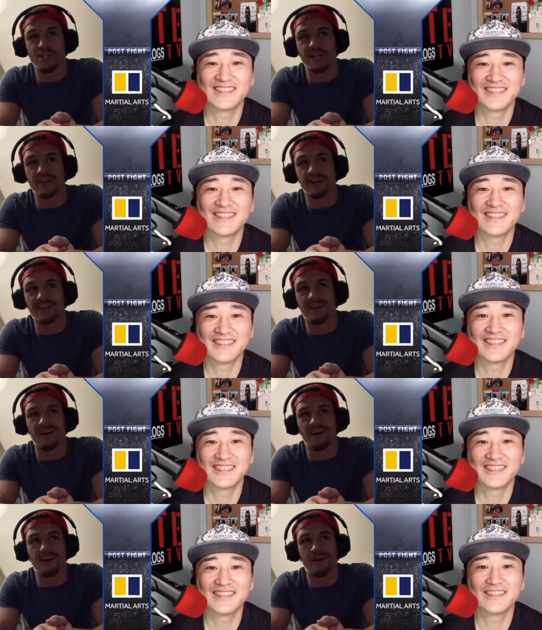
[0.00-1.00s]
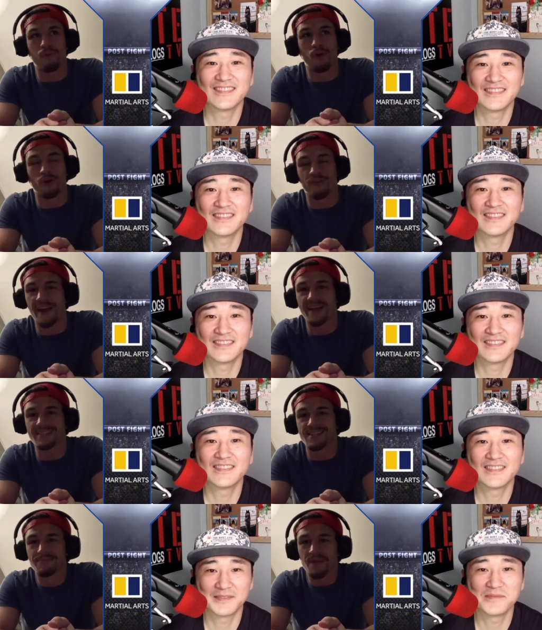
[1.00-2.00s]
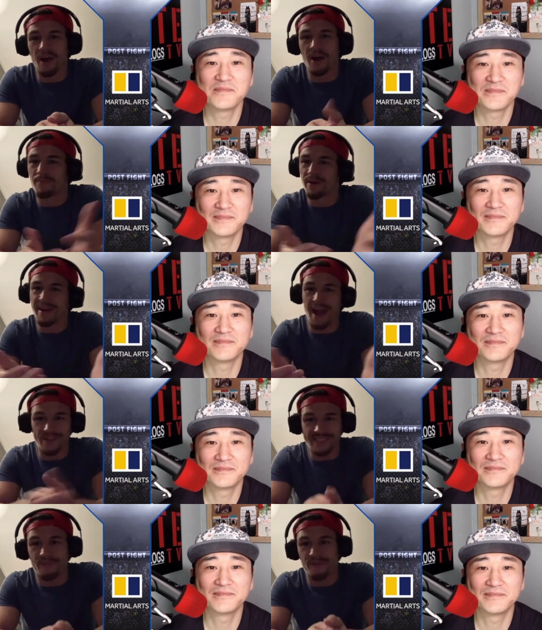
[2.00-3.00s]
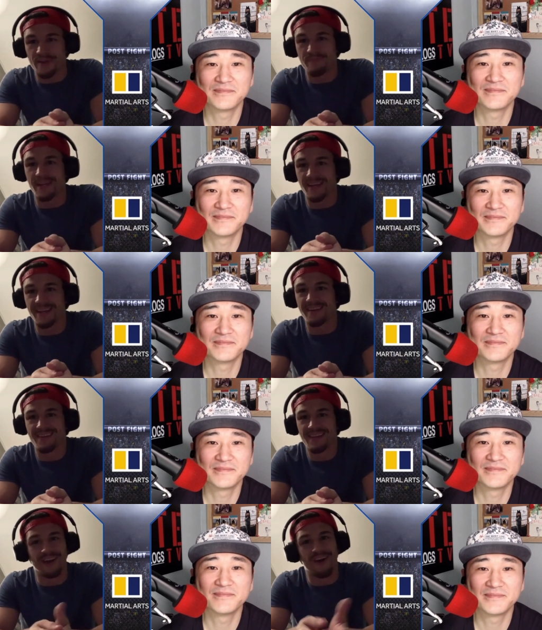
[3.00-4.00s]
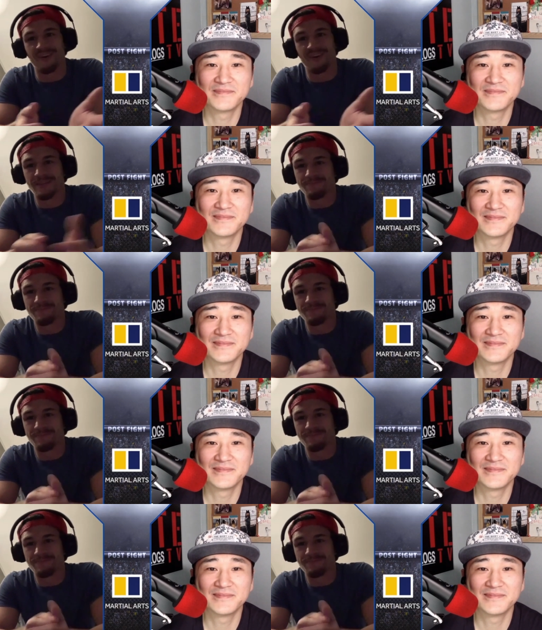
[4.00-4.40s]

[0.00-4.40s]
Speaker 1: cheater uh, Polo Reyes. mm but now he's got to fight me, and you know,